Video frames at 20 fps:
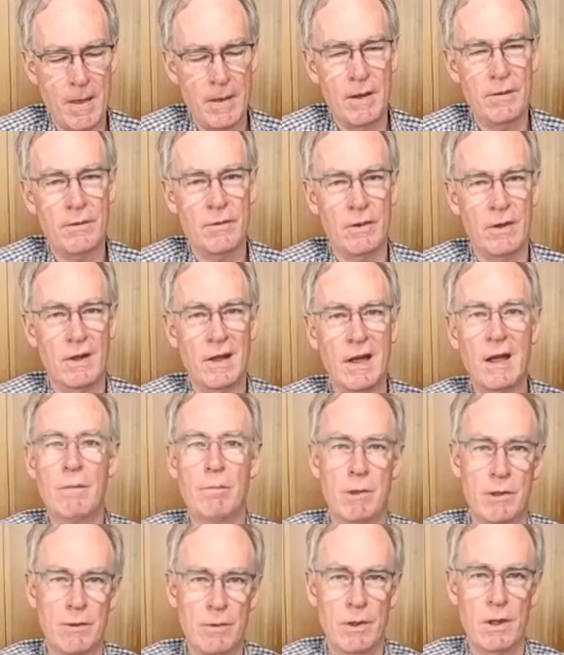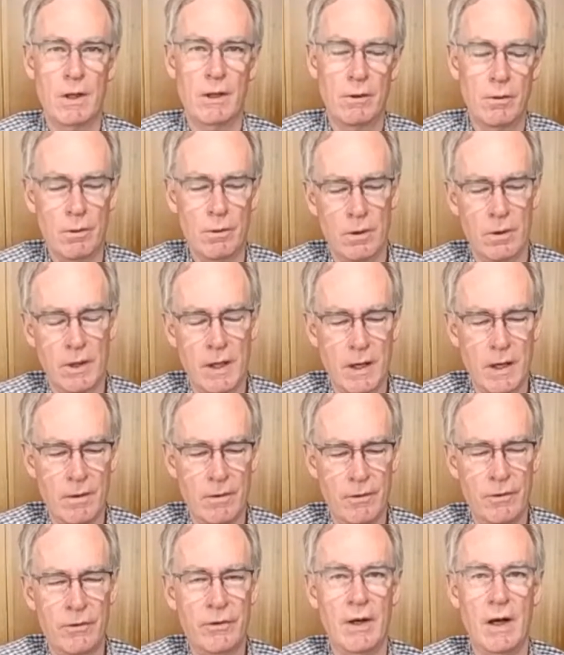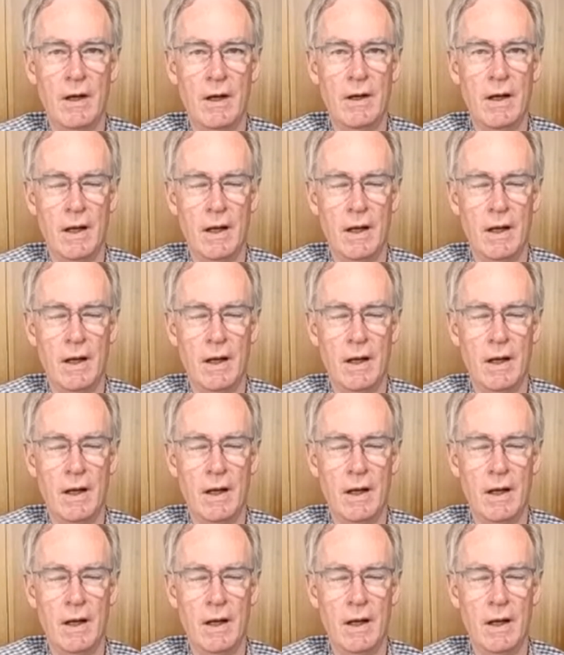that's a link between Coolangatta Estate